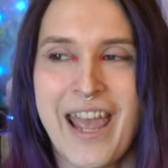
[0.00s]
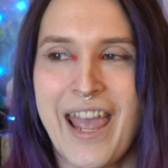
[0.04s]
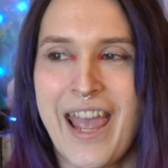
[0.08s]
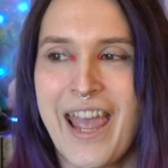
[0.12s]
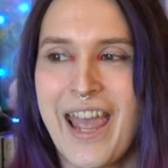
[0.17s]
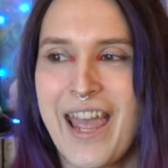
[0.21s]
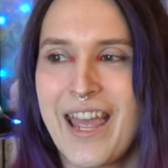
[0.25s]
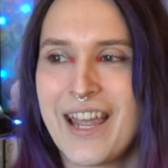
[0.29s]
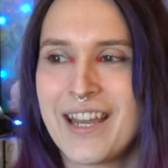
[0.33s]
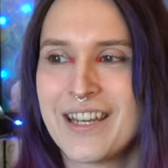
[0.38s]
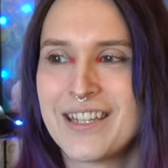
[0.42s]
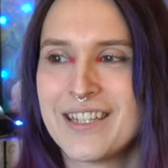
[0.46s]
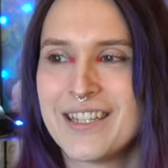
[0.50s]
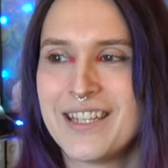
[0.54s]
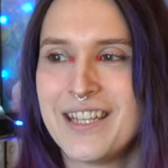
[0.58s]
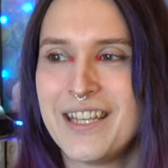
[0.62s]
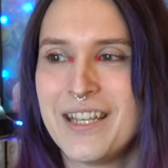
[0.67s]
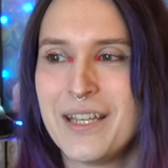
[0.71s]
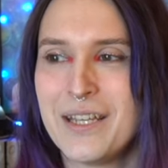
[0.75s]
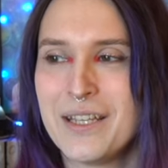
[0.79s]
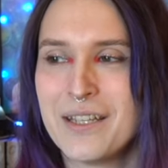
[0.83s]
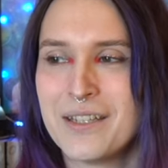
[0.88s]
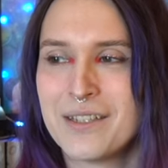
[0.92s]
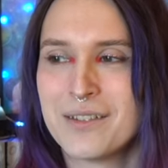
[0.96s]
and
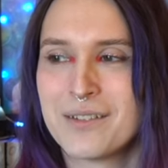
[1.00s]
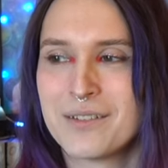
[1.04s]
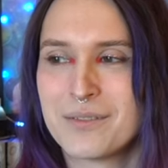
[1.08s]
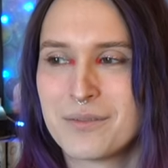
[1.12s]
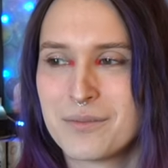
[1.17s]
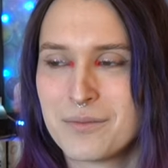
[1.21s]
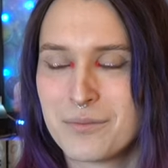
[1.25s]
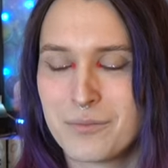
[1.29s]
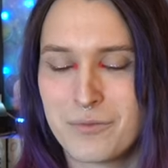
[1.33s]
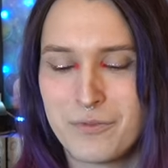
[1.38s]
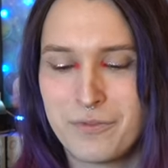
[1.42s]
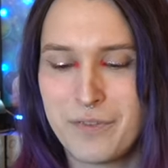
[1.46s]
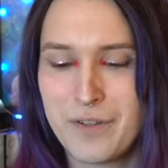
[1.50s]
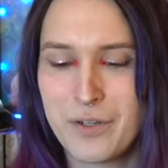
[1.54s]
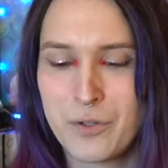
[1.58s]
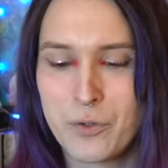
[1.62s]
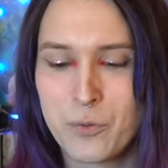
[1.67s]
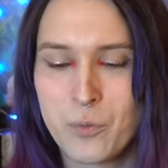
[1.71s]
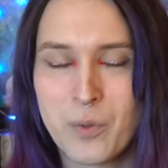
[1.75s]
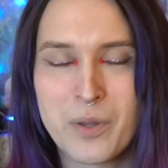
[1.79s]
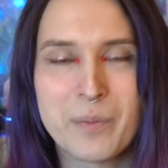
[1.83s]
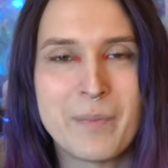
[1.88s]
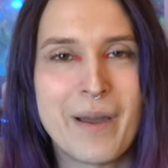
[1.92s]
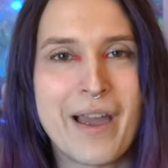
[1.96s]
he
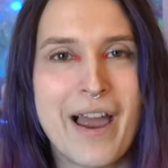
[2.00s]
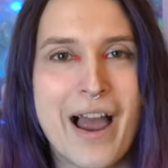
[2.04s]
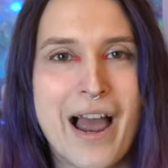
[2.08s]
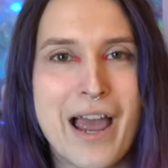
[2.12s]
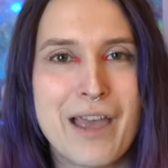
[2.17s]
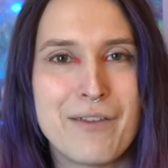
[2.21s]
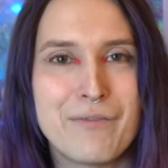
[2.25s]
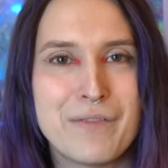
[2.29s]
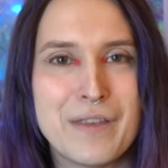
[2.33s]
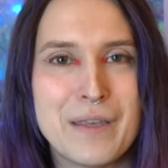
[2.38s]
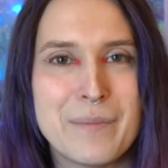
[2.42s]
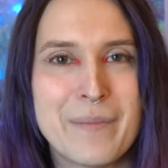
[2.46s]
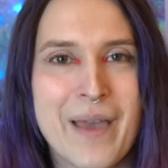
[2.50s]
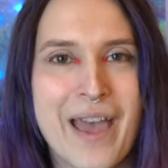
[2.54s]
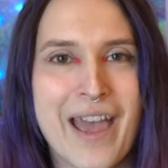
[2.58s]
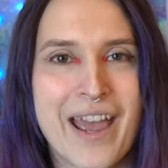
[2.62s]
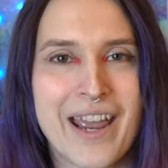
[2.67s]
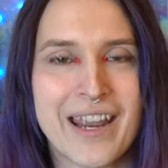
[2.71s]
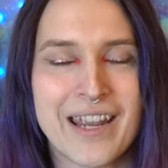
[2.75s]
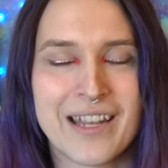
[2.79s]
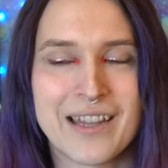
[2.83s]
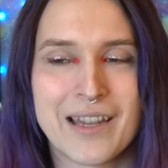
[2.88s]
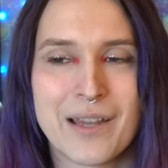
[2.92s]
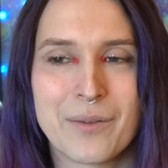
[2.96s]
fiddled with my IV
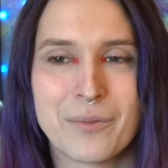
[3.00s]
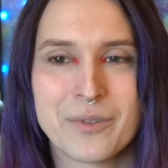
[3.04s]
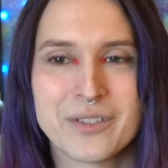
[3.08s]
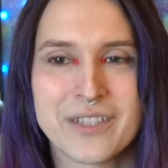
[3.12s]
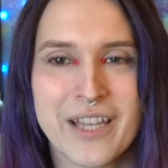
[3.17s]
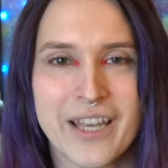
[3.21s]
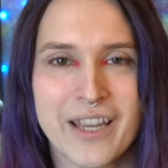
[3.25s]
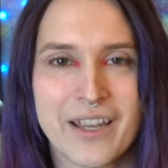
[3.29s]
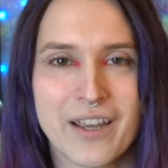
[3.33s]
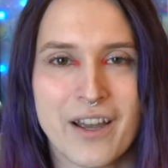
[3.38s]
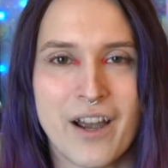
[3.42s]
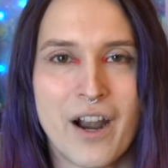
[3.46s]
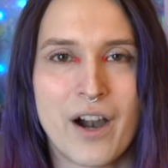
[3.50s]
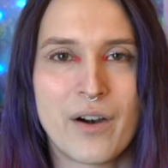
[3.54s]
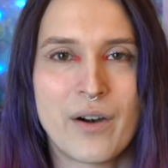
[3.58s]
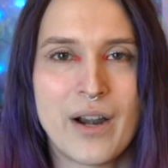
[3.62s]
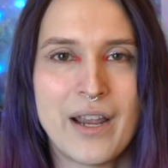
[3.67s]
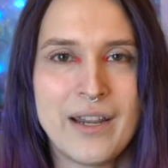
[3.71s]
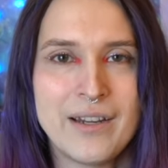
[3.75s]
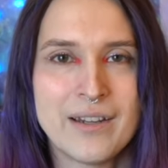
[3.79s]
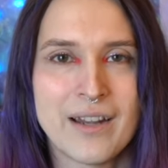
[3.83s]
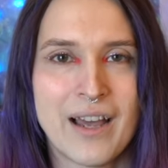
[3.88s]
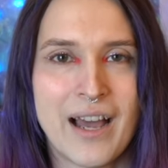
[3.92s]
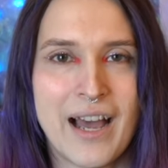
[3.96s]
bag and then was like, all
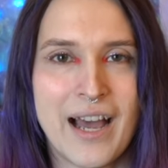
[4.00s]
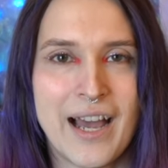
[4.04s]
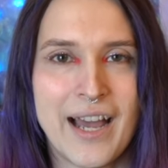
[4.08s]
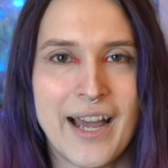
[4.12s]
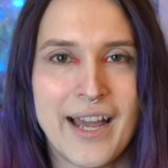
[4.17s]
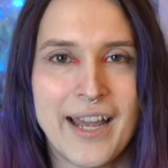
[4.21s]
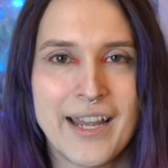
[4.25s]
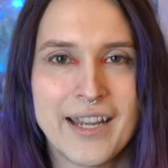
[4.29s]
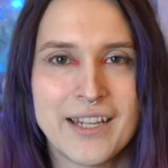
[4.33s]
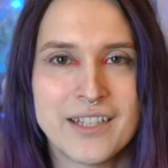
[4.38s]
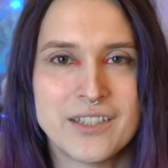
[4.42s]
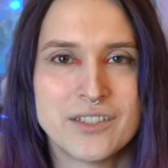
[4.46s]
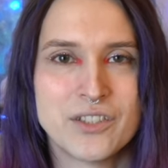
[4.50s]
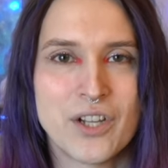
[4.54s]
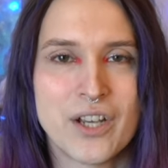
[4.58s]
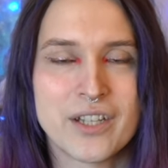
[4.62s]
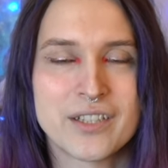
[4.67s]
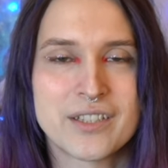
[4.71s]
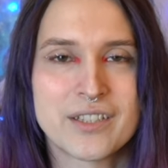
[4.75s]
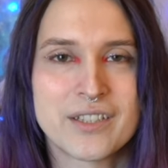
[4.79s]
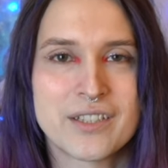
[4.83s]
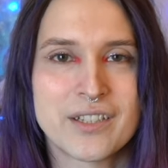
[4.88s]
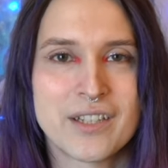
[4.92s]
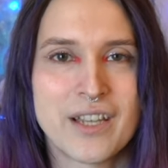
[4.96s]
right, I
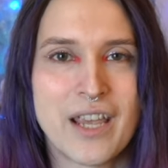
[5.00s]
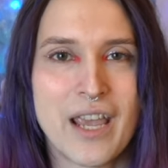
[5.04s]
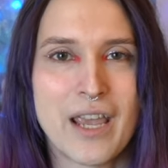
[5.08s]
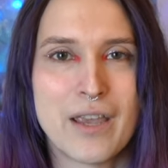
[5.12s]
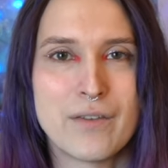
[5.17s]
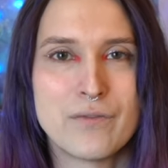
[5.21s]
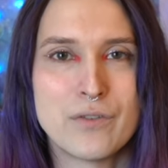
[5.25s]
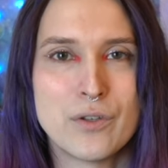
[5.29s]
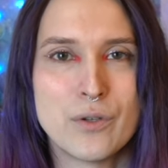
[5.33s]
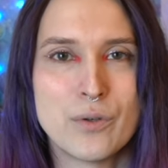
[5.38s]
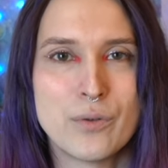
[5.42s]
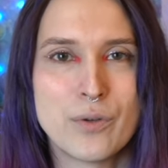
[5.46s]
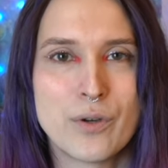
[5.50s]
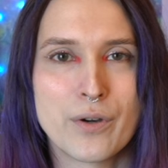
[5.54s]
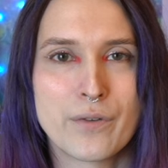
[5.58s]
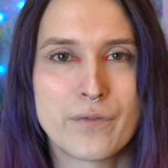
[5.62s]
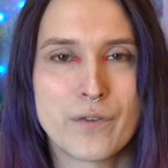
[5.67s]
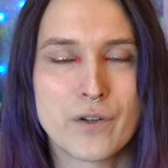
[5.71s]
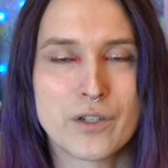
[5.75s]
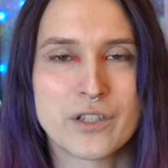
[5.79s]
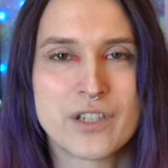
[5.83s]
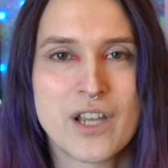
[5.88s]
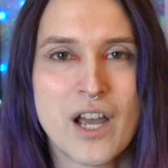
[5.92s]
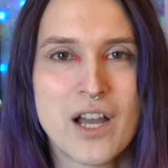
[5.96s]
just gave you your
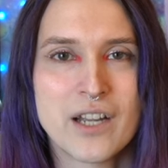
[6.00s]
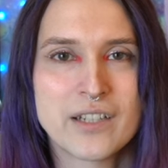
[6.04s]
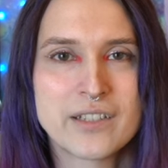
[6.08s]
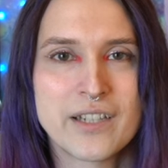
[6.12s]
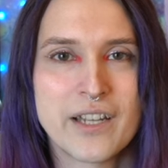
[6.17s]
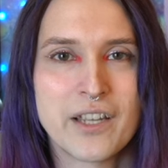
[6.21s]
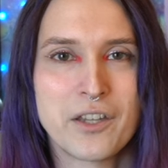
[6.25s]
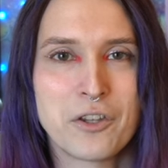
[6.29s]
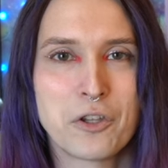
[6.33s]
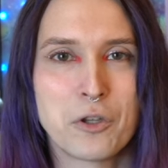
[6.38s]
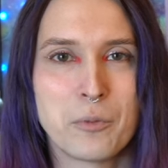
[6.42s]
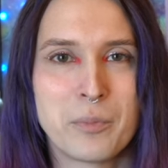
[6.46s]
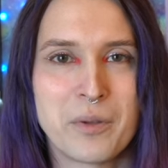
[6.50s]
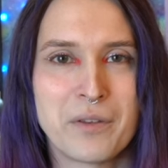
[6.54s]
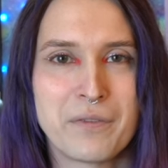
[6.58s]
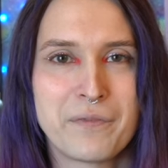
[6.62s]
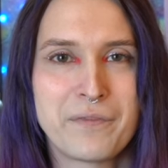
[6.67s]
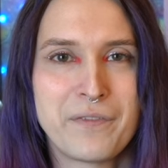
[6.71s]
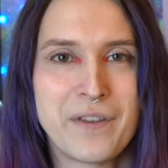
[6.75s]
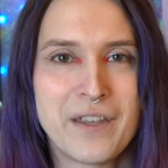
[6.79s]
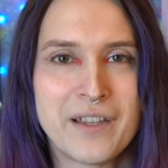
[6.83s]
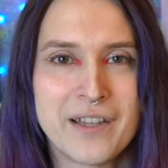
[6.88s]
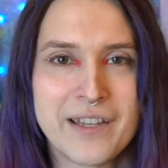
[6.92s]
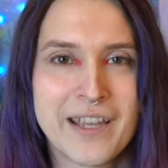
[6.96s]
first cocktail, you'll be
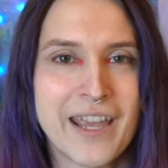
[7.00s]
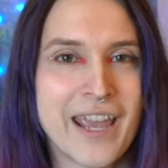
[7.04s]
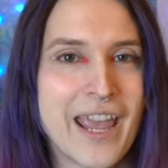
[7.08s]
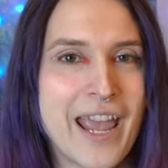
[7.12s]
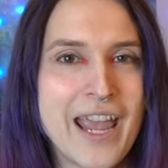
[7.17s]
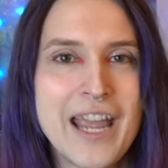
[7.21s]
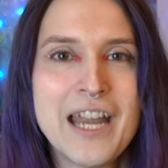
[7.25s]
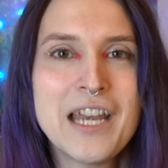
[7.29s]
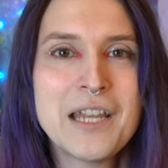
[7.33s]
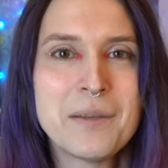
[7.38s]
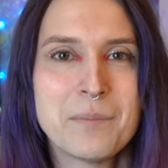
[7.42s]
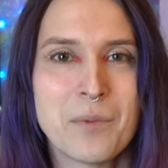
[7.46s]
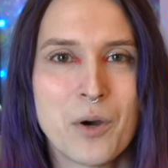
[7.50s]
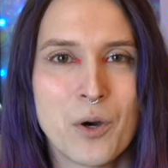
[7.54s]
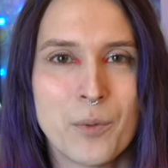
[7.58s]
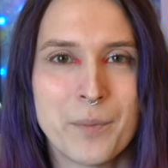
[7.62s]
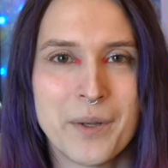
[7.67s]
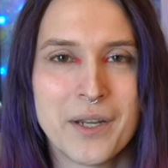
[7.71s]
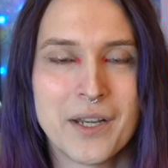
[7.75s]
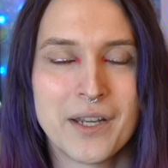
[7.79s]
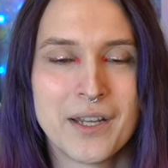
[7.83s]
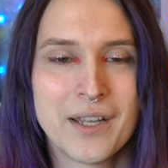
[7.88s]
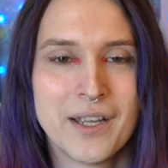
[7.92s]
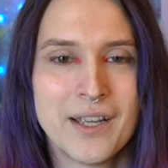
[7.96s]
feeling it any
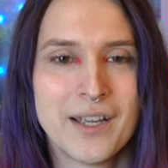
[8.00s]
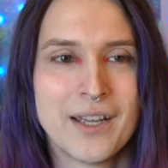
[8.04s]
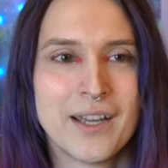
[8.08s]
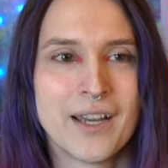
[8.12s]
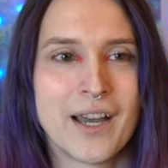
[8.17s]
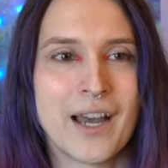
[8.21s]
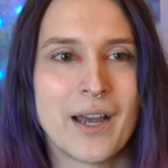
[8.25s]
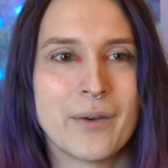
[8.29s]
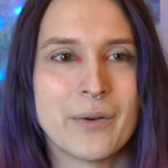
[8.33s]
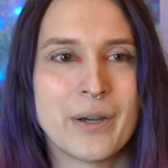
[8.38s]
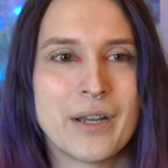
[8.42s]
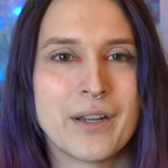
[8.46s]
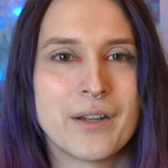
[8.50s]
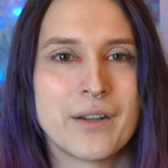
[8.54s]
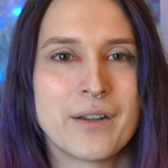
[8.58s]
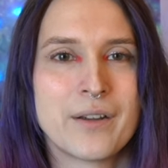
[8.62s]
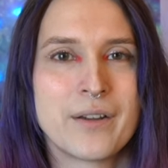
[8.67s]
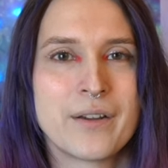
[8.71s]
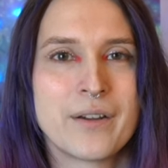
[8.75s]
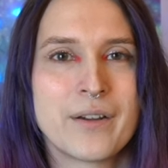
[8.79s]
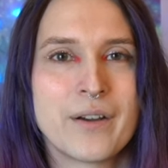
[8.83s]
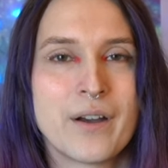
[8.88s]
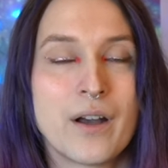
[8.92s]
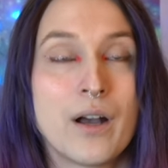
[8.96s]
moment. I went,
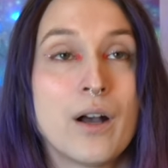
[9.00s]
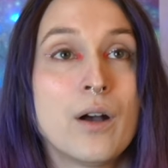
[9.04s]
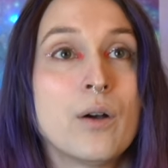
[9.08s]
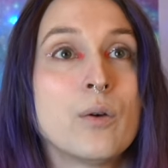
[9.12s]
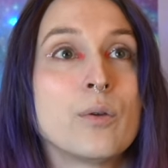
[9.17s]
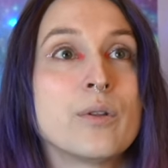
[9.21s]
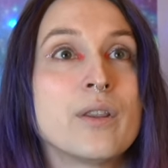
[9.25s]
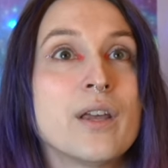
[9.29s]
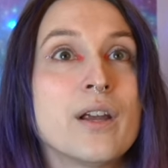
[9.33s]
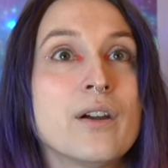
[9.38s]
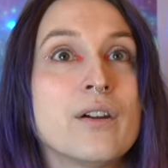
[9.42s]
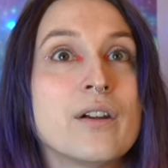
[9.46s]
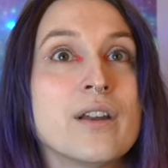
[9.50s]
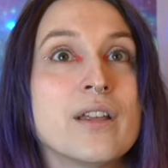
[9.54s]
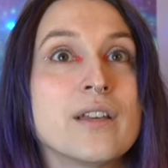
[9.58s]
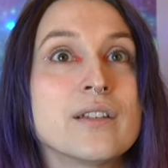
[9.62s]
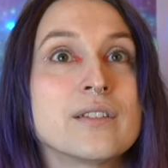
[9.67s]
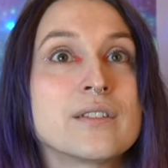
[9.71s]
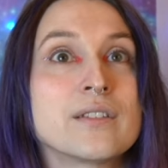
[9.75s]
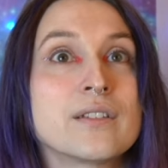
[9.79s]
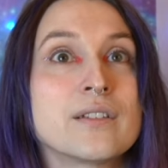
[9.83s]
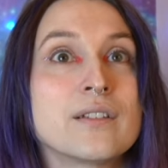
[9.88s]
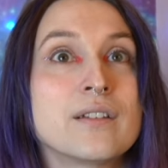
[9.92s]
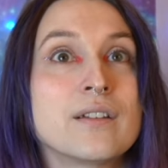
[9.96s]
oh, there it
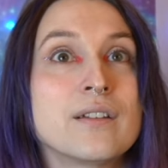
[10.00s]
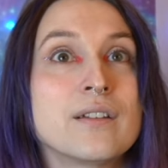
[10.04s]
is.